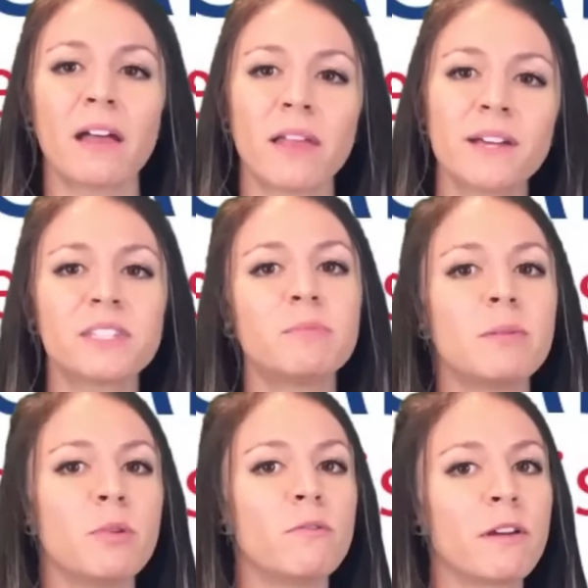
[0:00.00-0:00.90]
I like to
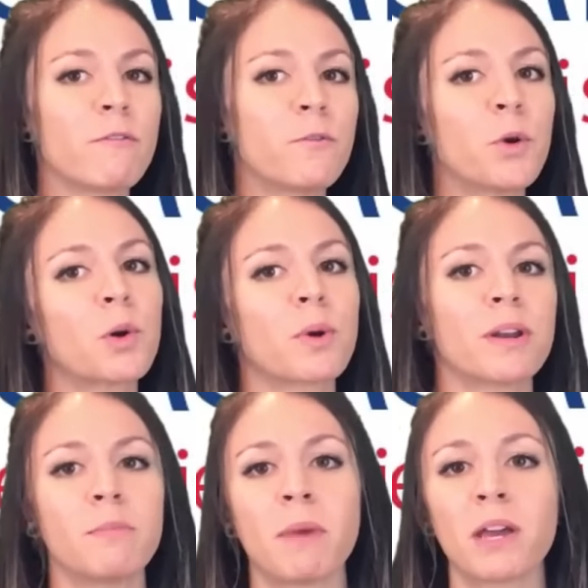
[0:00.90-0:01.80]
be moving
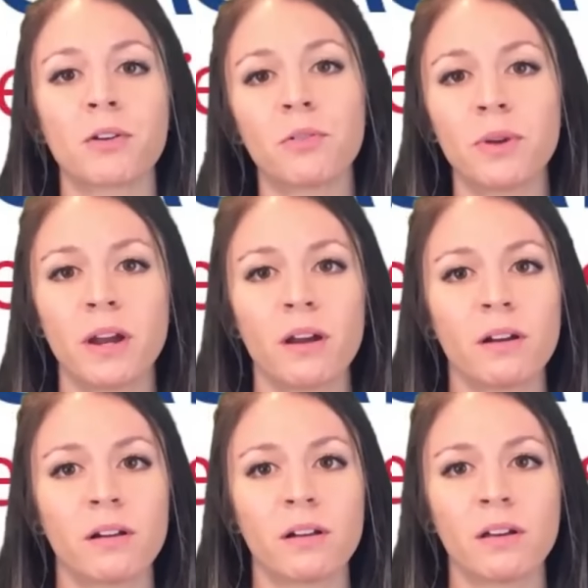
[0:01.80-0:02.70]
forward in my
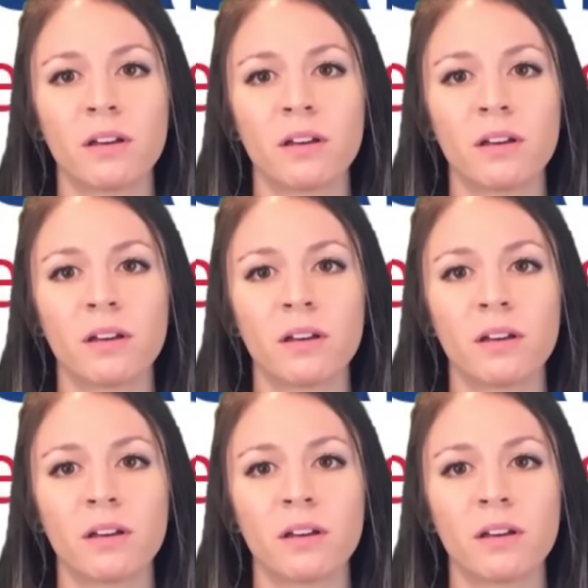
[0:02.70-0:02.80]
career.